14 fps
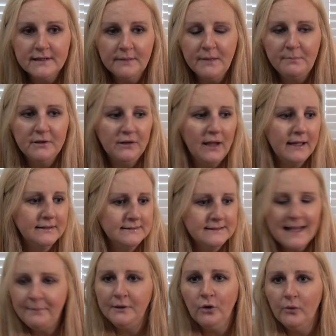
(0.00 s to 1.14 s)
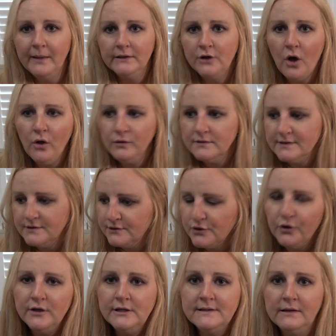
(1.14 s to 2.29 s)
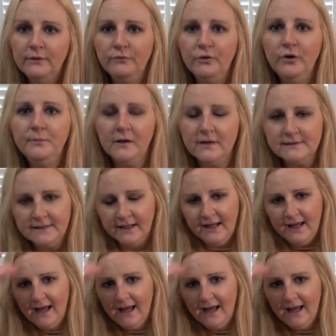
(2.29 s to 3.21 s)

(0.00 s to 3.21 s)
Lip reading: I remember like tapping all my dolls and toys in the room because